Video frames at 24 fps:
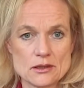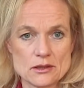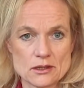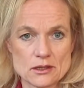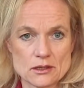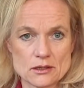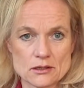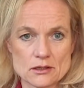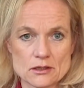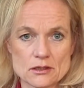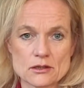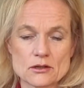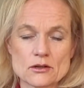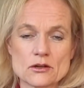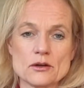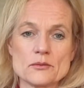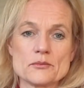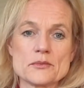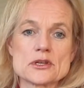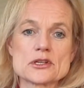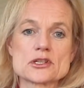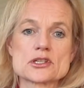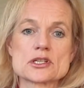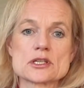the
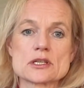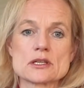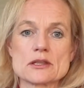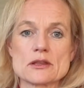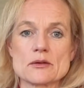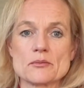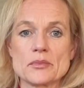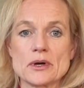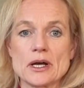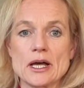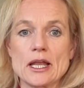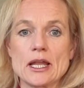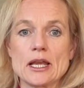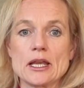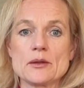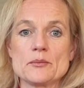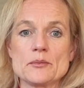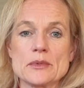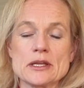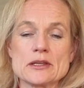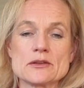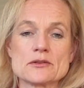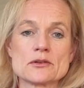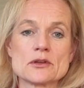Commission, the
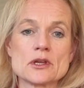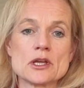Parliament